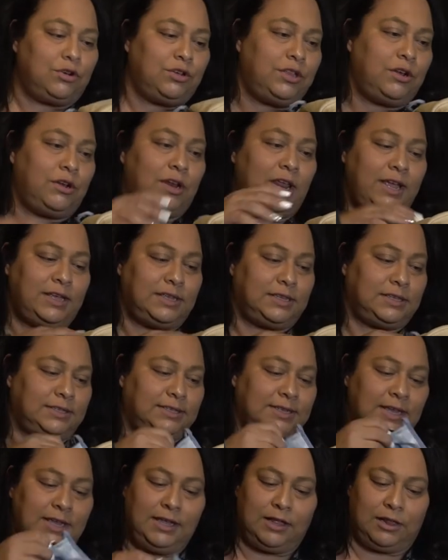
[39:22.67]
or they're like
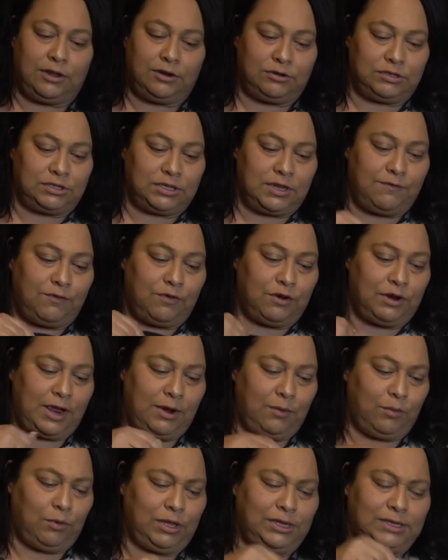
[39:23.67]
singular stuff, or
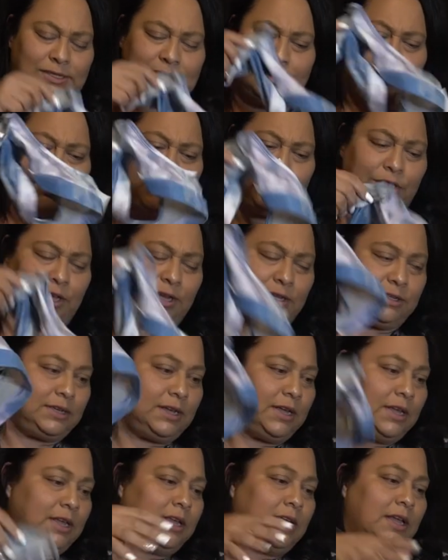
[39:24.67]
like really simple things,
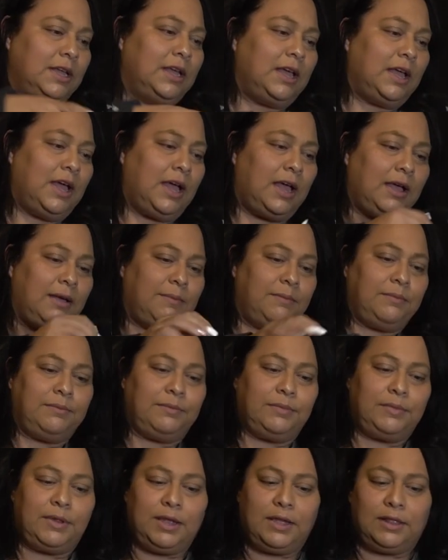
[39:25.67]
um,
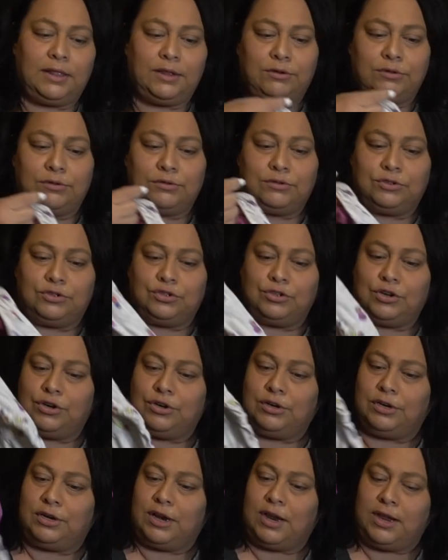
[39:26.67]
like a little
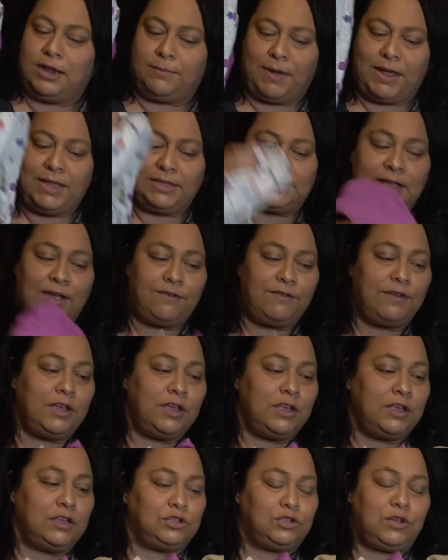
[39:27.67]
shirt like by itself.
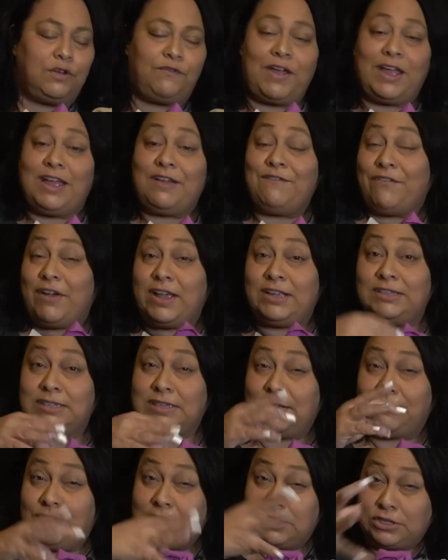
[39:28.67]
So if I can find
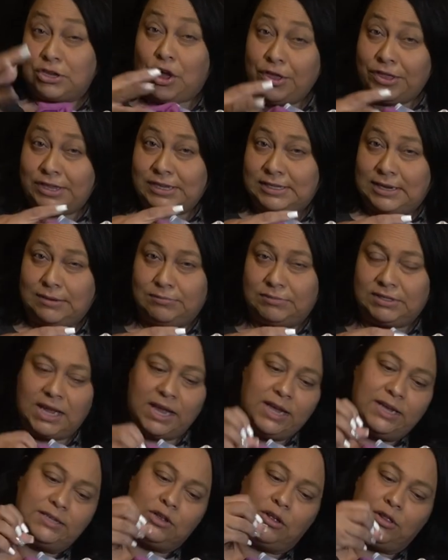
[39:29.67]
stuff that's all the same
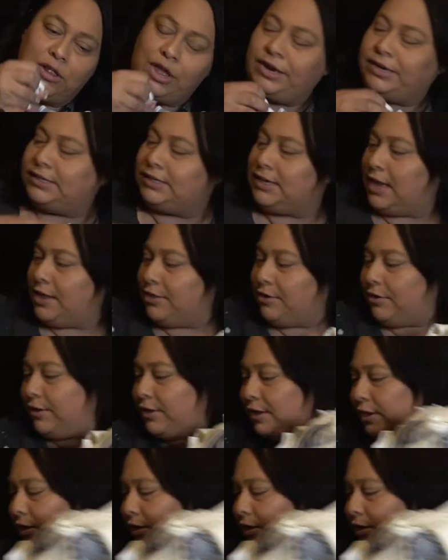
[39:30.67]
size, I'll lot it together, and